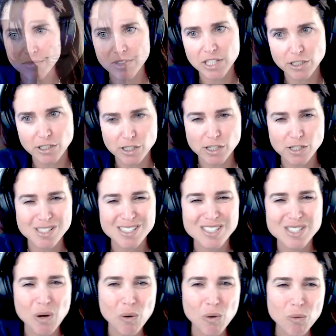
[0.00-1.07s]
There's just
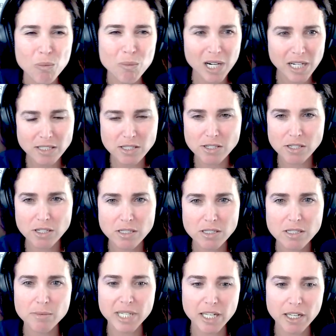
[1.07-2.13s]
so much
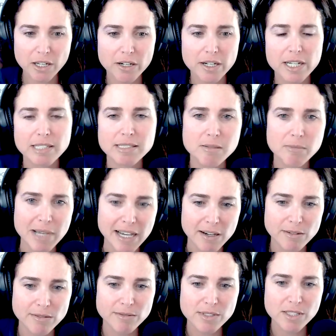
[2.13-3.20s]
to be curious about.